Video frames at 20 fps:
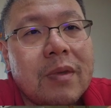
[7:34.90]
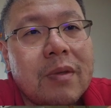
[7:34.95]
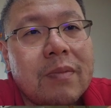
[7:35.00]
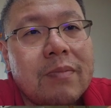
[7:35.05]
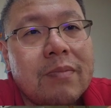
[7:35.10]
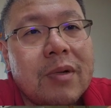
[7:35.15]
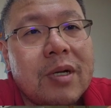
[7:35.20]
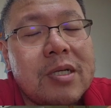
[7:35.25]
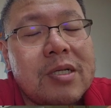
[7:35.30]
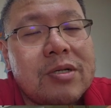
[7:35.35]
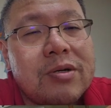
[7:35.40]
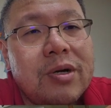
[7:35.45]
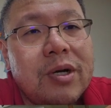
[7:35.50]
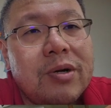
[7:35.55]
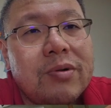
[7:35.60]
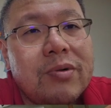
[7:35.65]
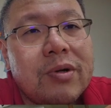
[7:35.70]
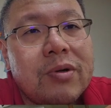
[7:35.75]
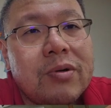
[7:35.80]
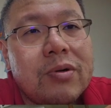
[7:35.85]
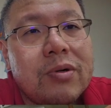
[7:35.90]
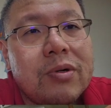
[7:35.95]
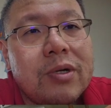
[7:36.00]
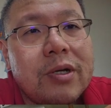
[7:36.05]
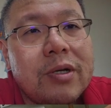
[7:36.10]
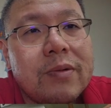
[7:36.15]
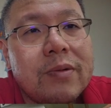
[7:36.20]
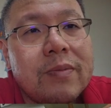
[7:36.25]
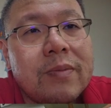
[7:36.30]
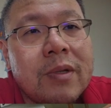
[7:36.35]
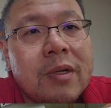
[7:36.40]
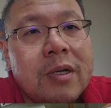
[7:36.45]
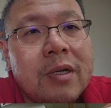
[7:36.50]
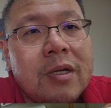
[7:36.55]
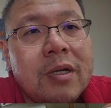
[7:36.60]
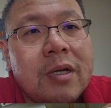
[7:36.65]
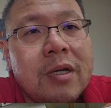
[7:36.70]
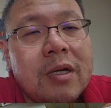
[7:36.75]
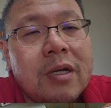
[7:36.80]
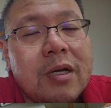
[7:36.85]
my screen recording,
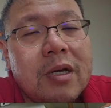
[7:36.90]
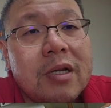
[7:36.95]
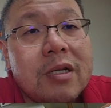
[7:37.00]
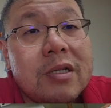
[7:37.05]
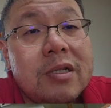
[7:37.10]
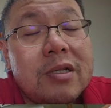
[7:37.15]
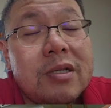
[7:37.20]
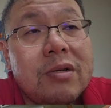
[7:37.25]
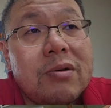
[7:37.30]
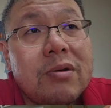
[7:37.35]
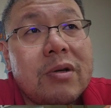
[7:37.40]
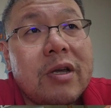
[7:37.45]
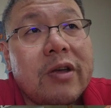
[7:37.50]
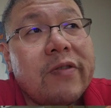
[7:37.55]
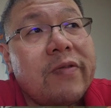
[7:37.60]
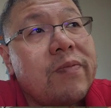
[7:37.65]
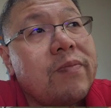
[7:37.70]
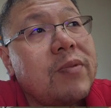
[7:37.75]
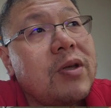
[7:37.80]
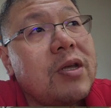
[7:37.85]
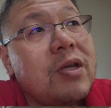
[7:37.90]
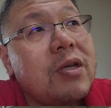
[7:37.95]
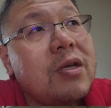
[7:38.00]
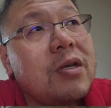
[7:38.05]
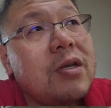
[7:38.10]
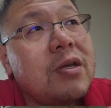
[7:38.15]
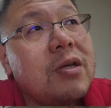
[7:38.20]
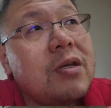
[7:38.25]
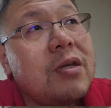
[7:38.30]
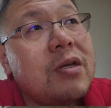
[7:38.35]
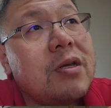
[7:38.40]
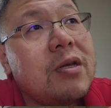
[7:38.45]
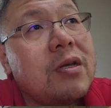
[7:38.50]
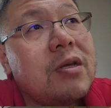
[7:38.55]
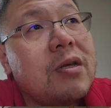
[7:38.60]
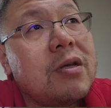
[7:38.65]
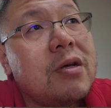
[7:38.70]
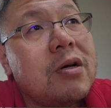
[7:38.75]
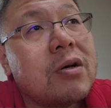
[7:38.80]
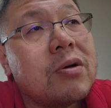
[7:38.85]
and it still gave
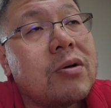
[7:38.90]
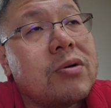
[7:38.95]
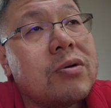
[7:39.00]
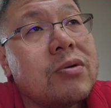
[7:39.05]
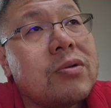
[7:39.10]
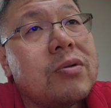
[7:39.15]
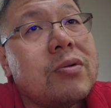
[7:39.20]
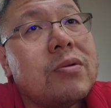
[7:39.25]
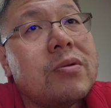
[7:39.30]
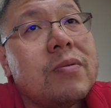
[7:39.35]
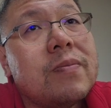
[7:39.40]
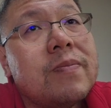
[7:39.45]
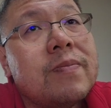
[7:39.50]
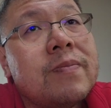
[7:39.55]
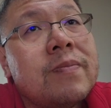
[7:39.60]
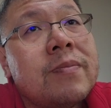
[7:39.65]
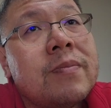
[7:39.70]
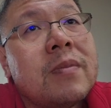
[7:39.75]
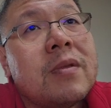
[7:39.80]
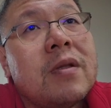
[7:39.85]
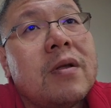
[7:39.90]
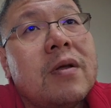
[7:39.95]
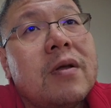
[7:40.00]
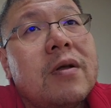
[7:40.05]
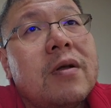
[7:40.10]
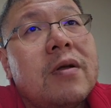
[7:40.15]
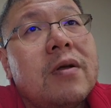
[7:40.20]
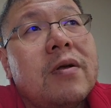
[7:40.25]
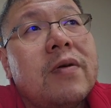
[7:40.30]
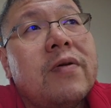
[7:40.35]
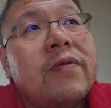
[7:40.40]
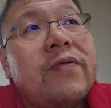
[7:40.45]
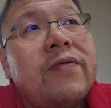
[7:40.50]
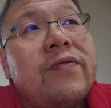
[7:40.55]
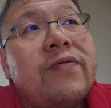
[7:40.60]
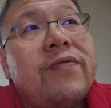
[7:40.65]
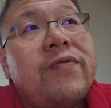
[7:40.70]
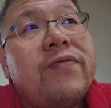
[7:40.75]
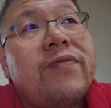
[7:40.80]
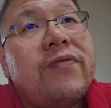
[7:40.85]
me a good
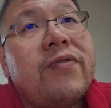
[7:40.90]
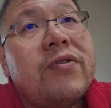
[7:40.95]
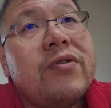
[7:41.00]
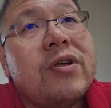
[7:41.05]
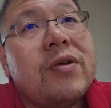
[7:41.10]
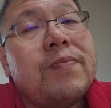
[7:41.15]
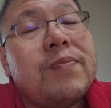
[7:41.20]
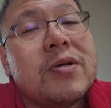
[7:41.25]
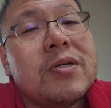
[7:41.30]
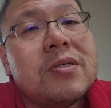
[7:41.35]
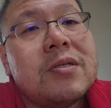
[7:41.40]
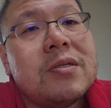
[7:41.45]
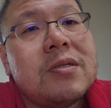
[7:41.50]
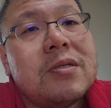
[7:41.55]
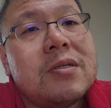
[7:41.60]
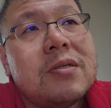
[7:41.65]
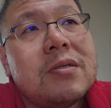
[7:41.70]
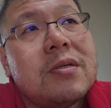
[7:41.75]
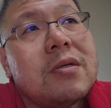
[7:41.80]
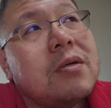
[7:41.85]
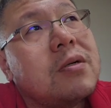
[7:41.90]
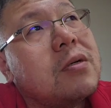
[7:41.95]
40%.